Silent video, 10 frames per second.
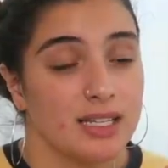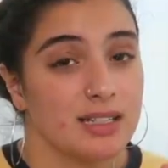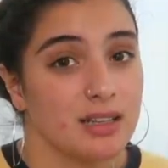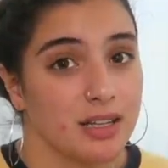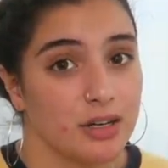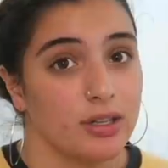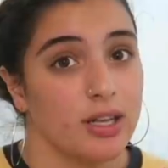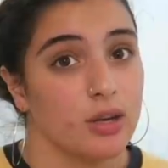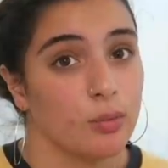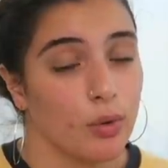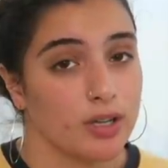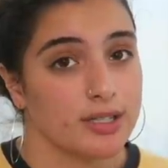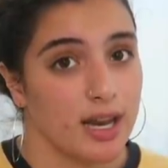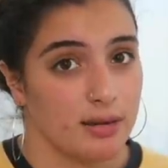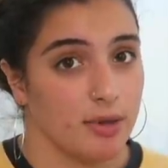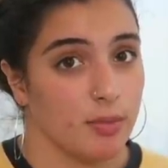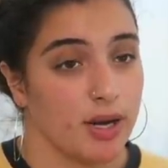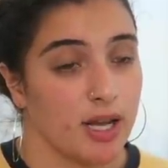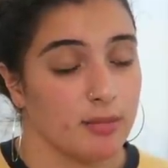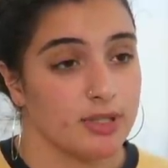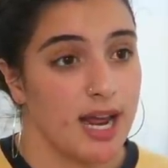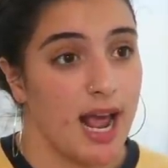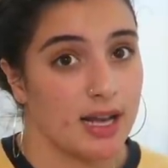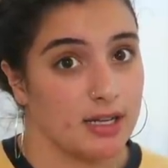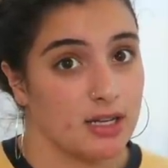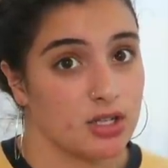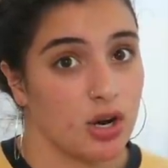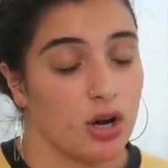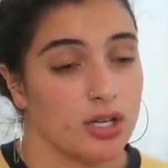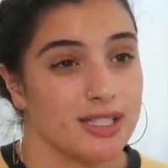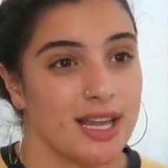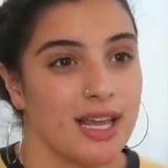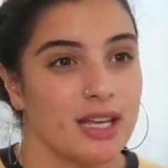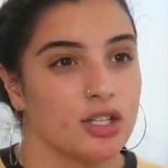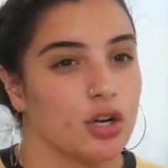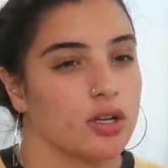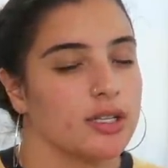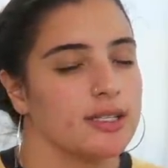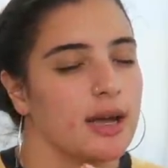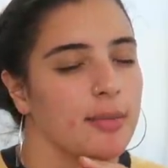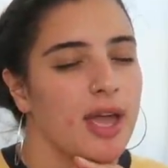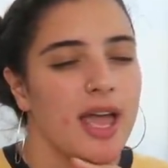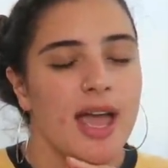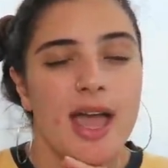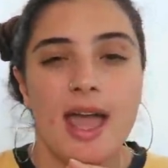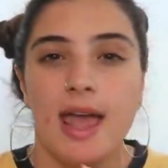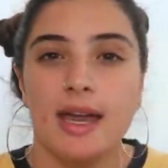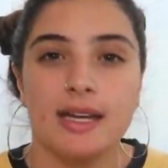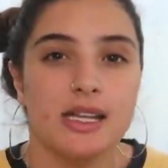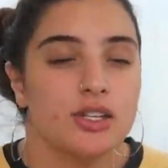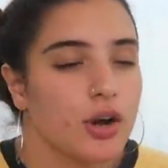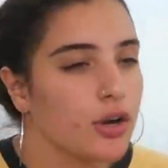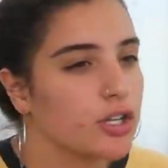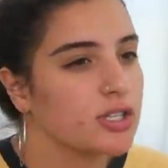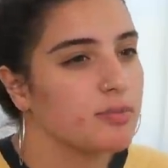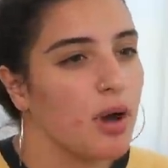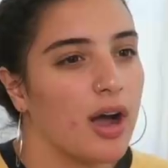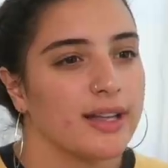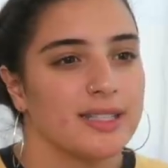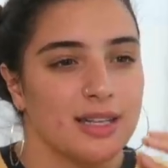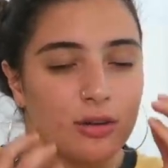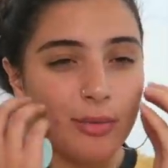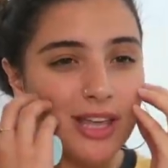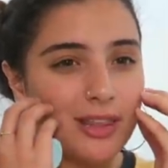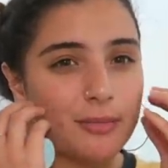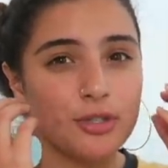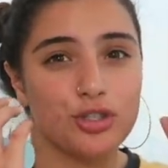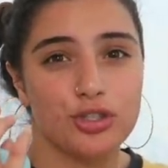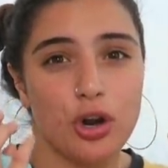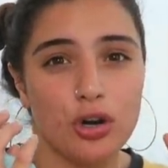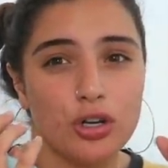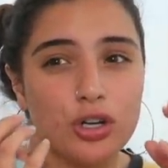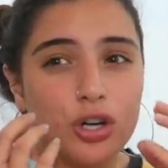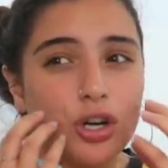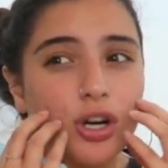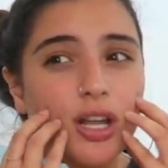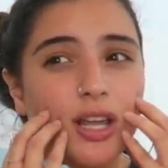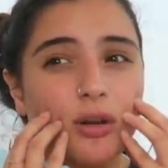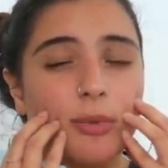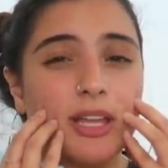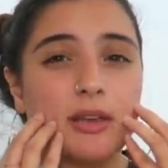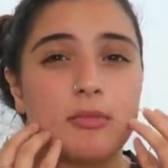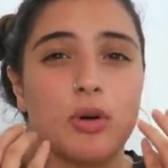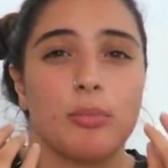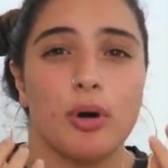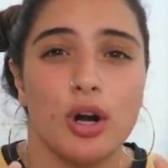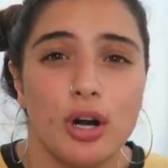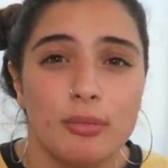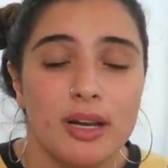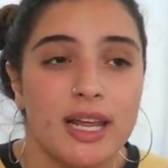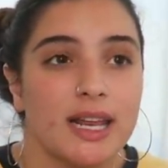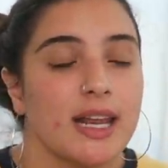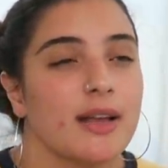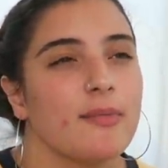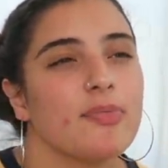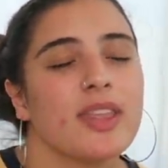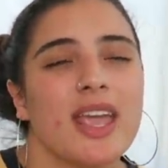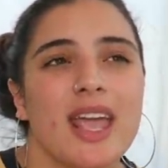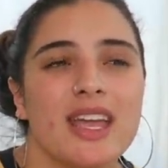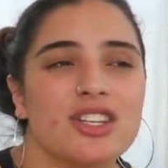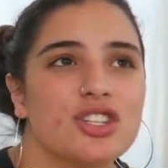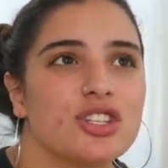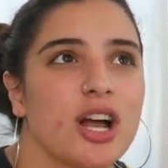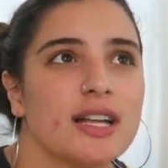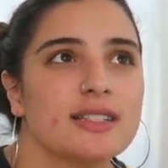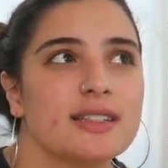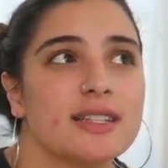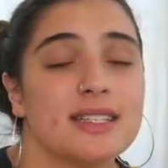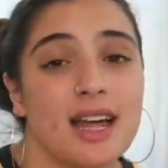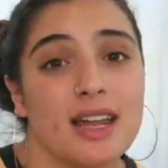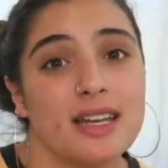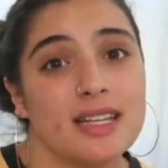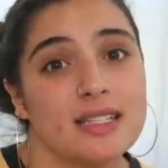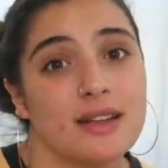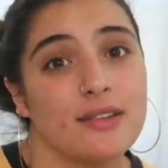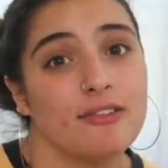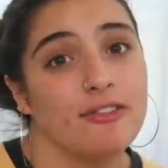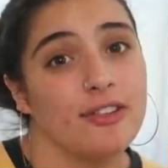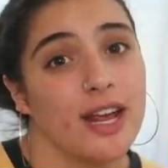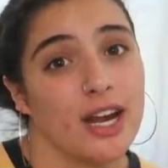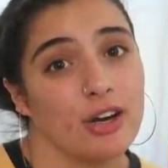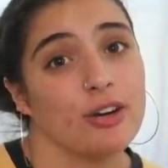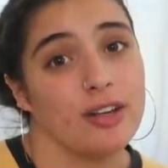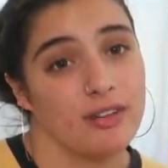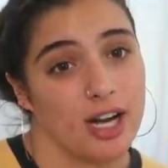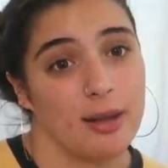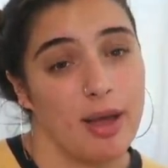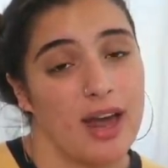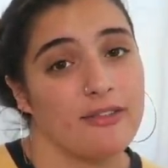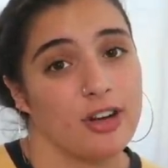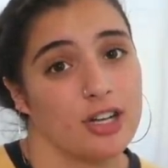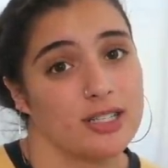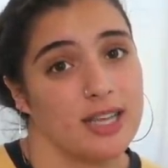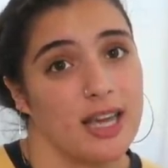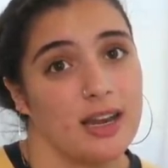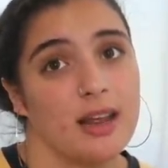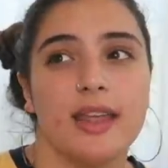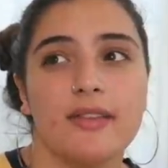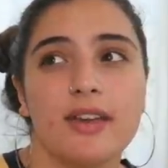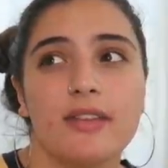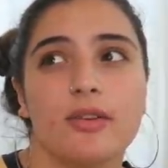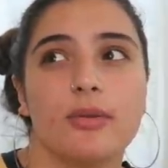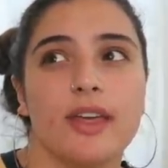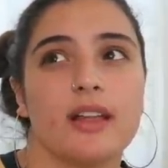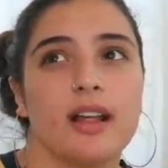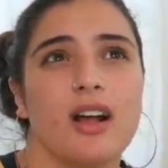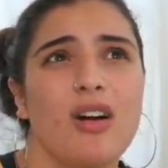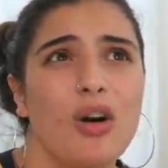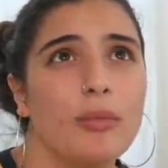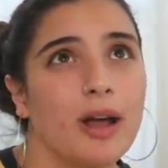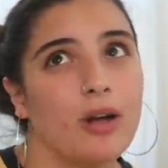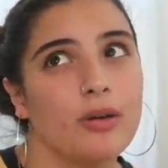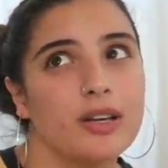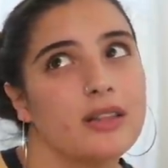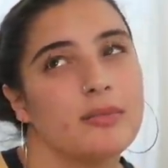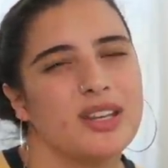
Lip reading: is literally your worst enemy when it comes to acne scars. It darkens up any dark spots. It'll make them darker. It'll make them more permanent. It's just, the sun is very, very bad for your skin. Even if you think like, oh, I'm not going to the